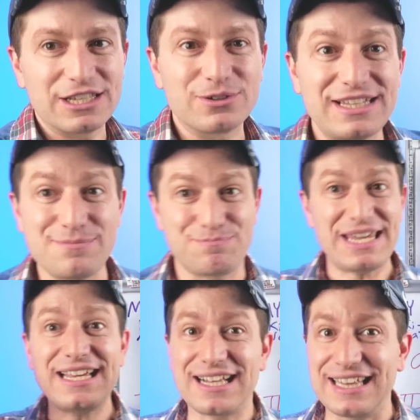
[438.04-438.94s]
literally
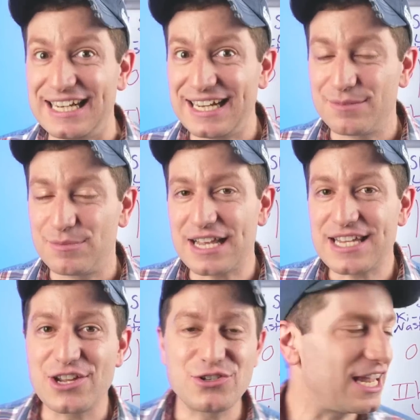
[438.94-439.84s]
big cleaning, but
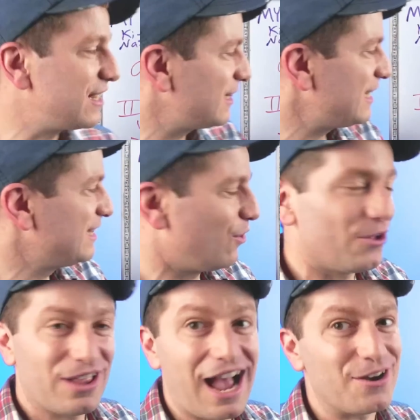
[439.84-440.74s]
that's how you say clean the
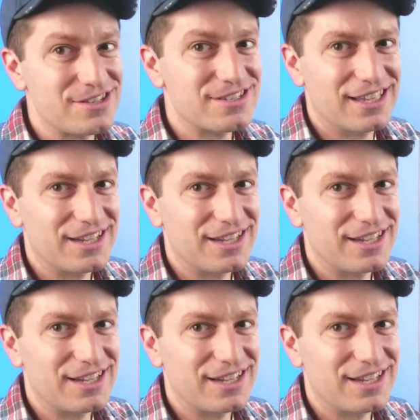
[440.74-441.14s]
whole house.